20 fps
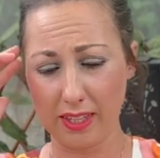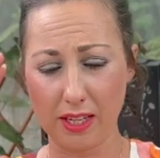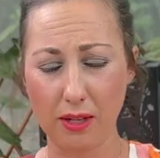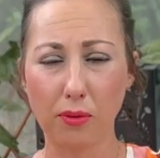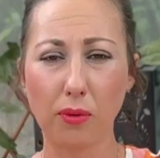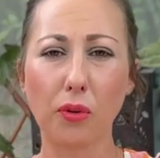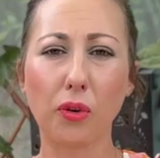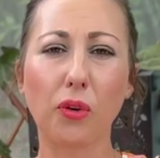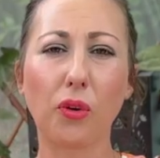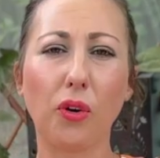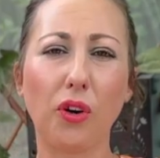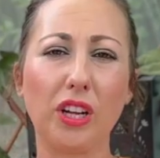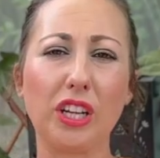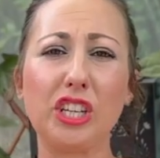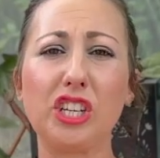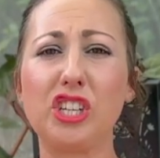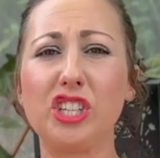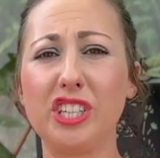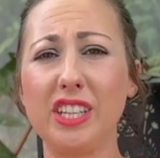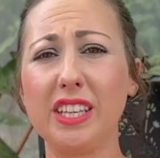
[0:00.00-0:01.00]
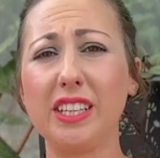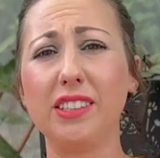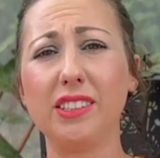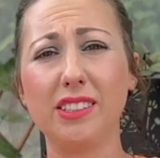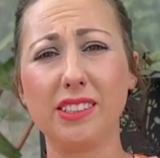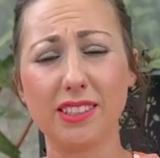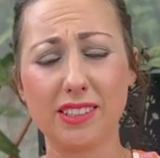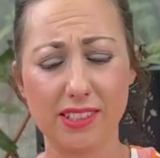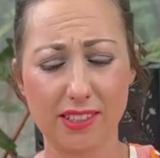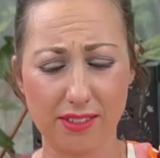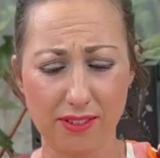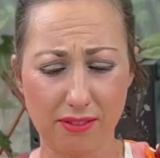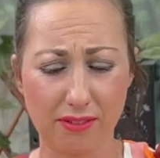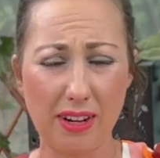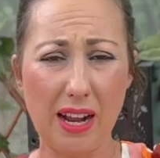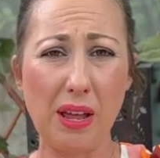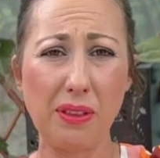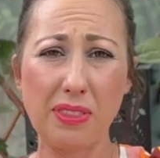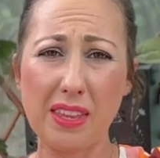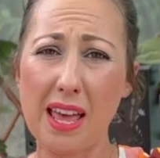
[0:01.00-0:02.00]
what call a shield
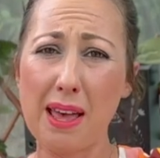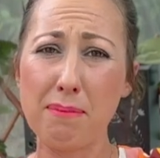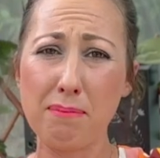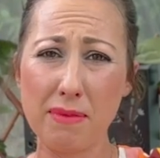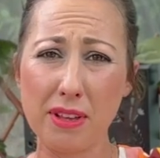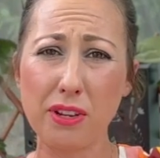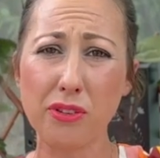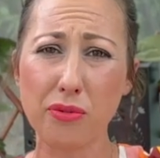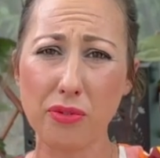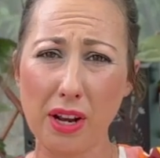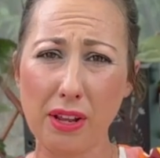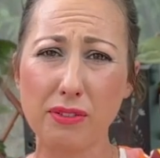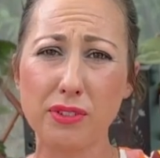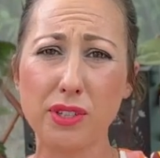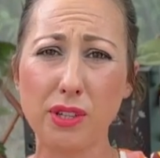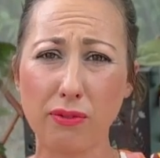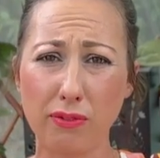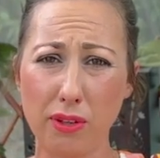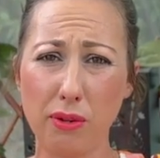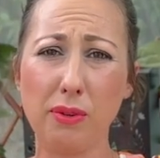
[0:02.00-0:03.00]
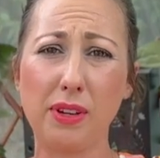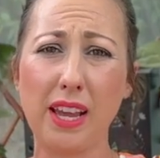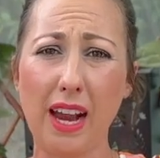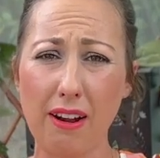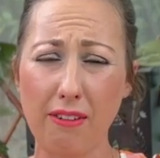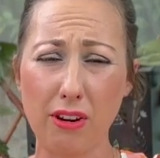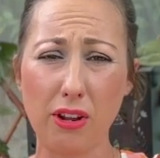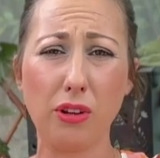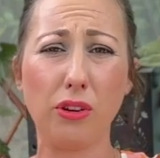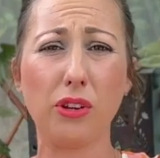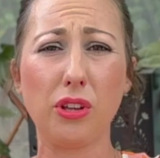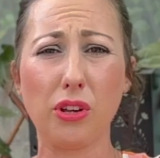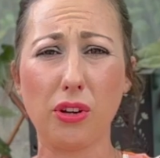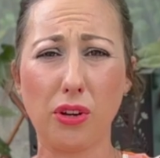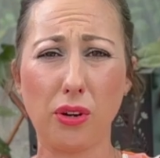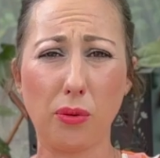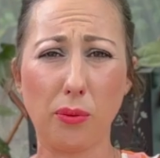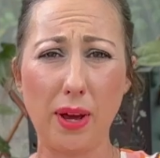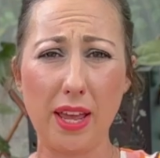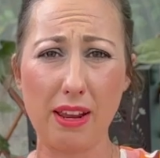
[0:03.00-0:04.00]
around their midriffs, if you carry all
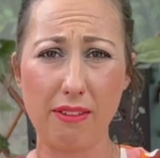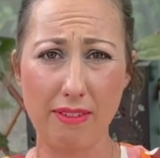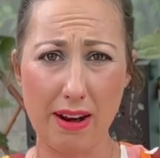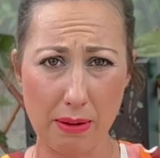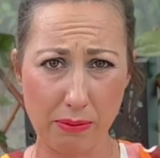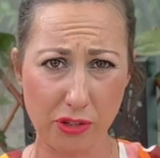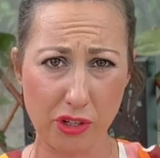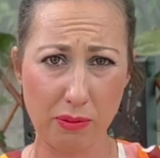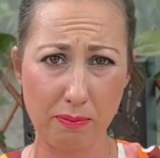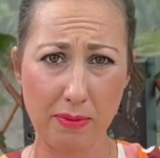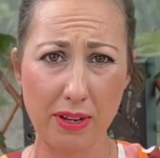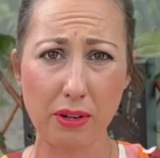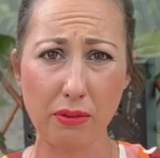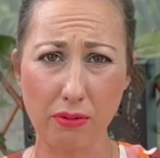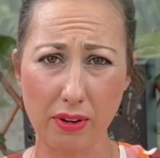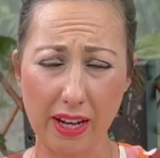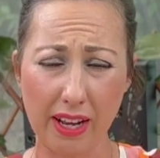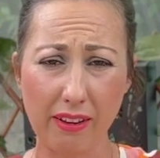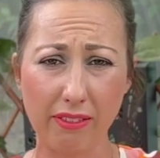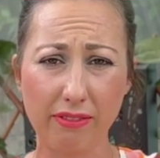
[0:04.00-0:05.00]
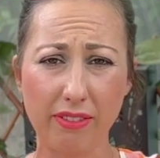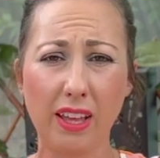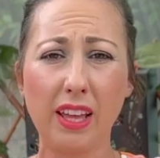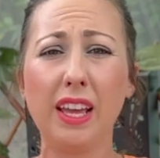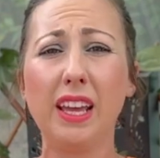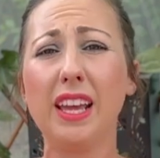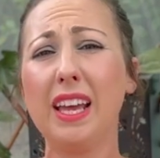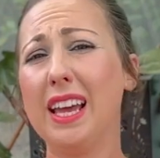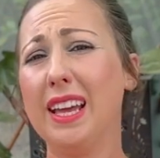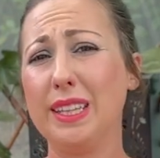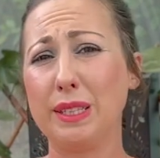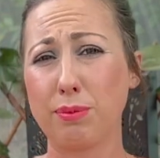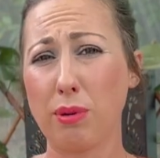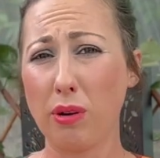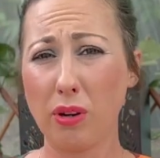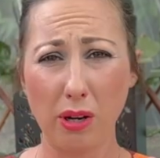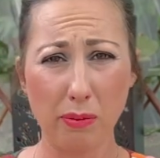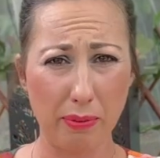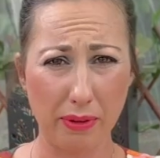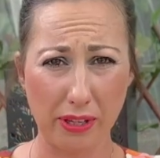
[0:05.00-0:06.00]
your weight around your midriff, it's
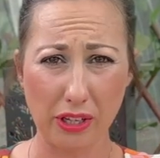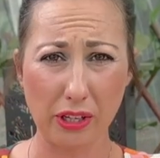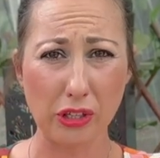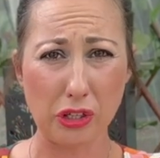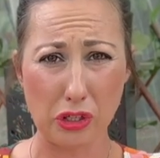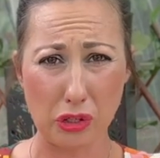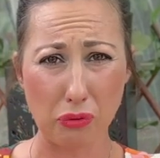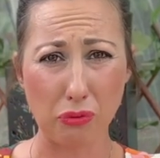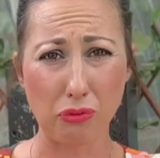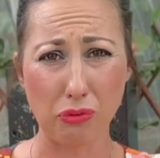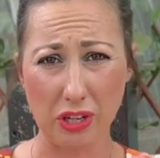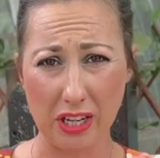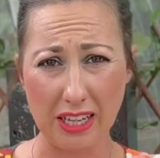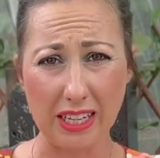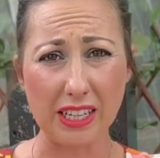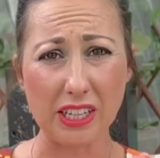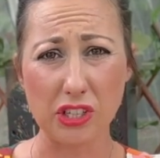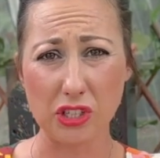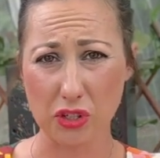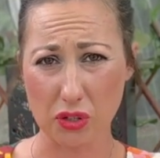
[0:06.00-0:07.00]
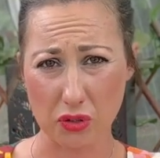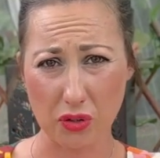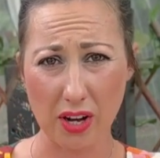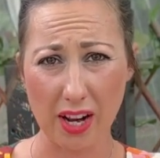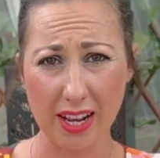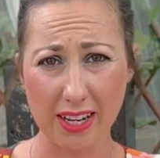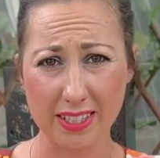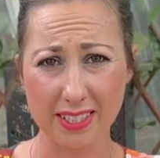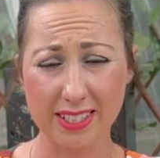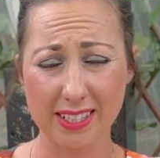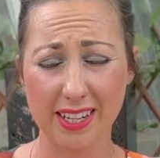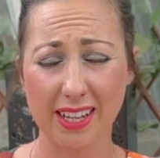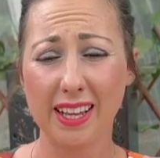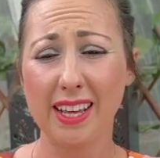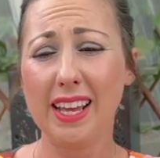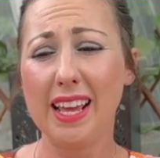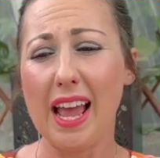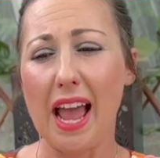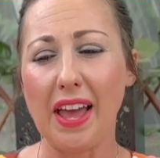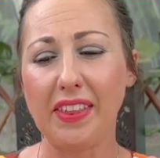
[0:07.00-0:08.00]
probably because you're really stressed.
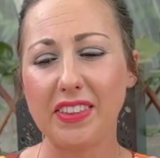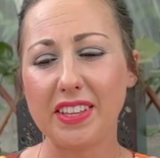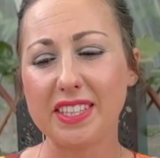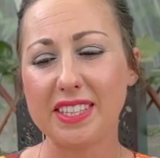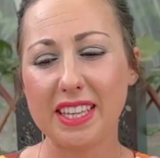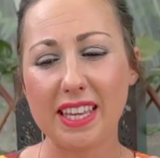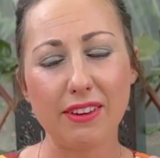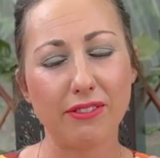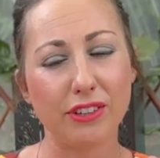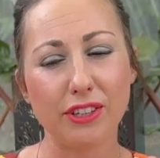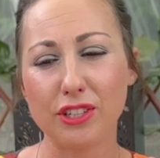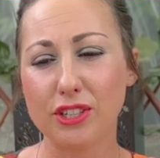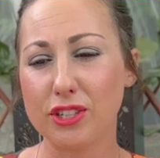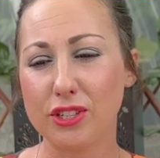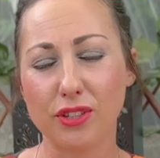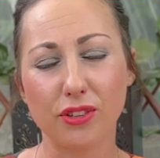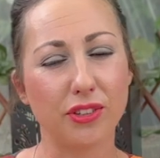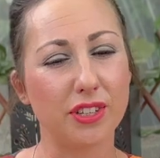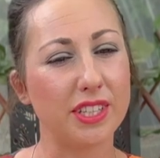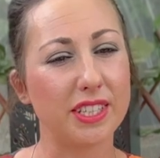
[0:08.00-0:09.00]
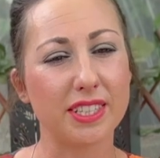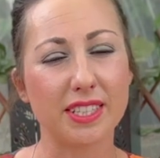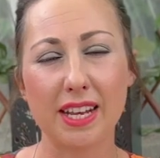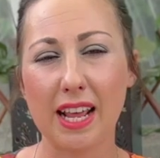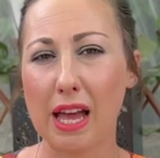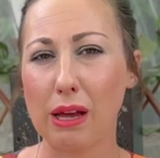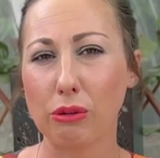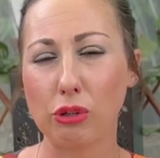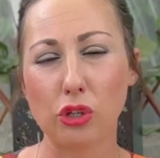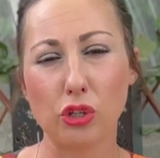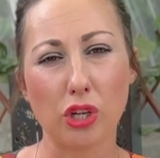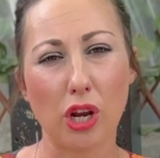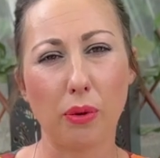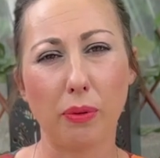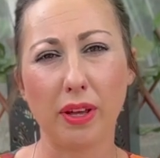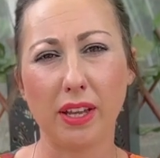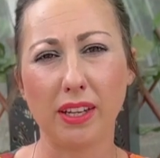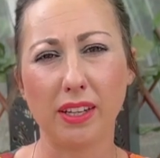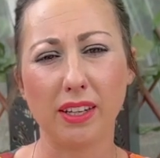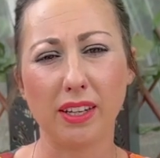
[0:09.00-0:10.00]
And there's even studies now
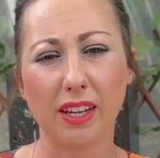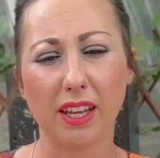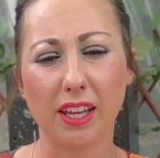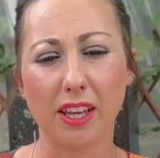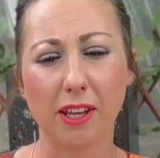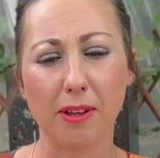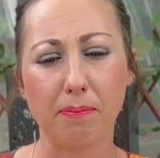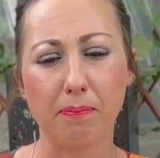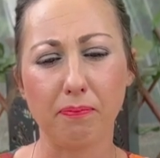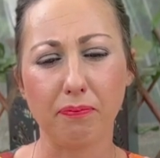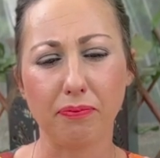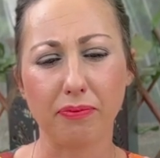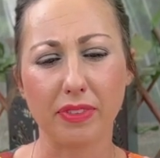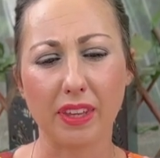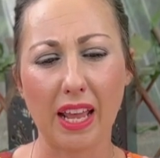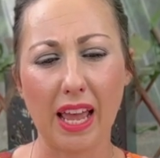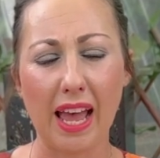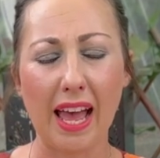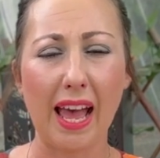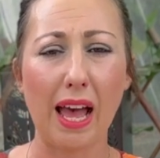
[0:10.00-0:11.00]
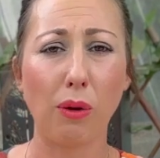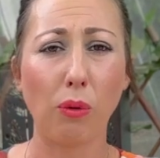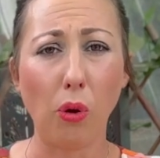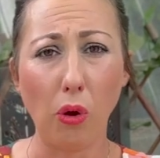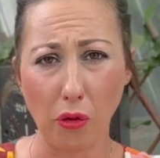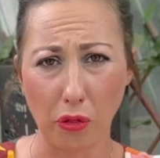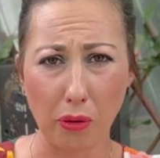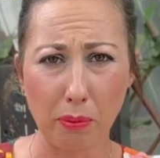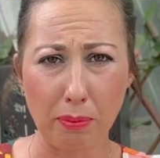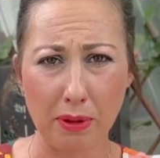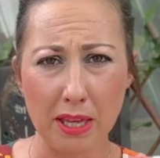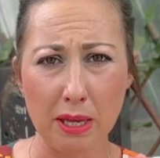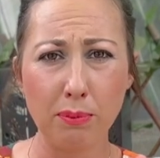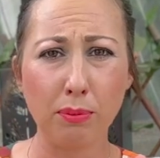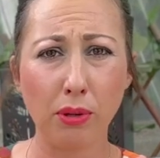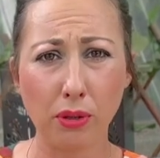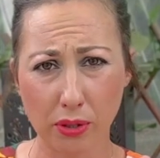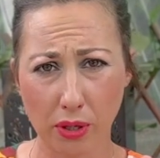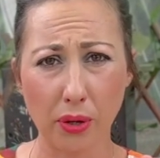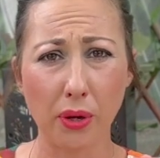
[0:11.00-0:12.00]
showing how other
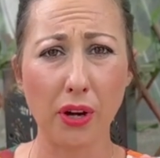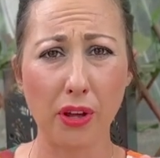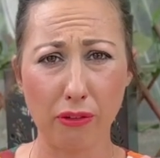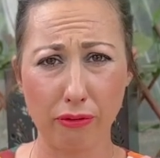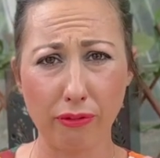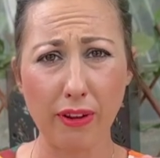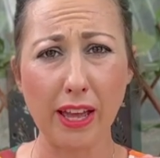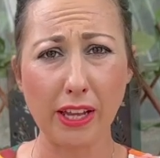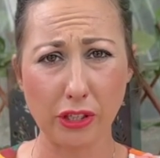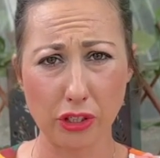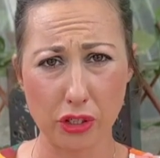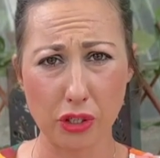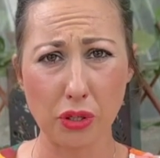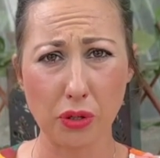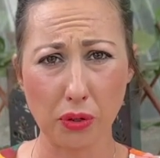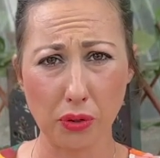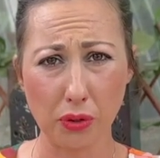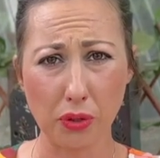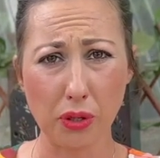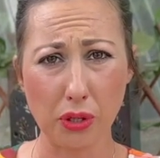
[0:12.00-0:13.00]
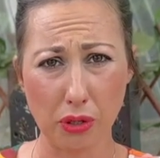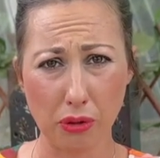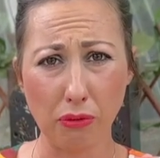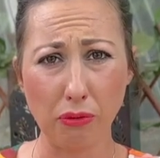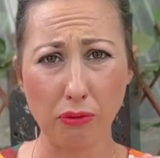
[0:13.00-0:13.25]
people can affect you